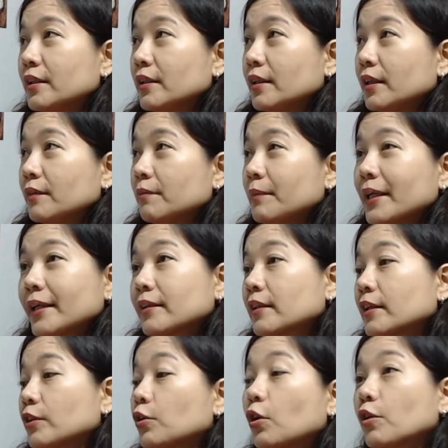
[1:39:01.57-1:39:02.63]
and making
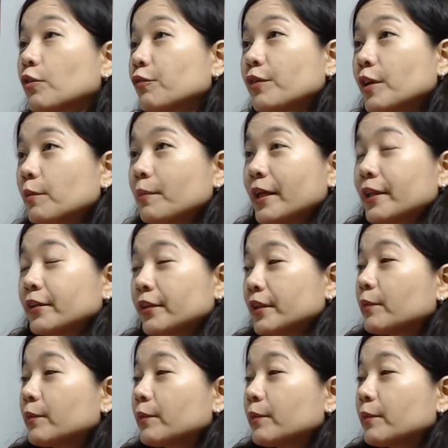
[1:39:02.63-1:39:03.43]
the dog feel better.